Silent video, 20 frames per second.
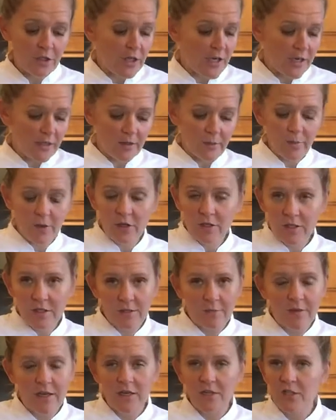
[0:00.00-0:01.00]
and the
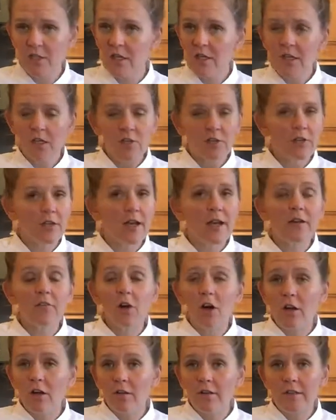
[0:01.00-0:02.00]
parsnip mash. You could have
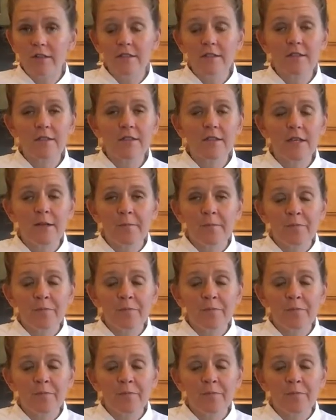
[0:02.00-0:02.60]
all these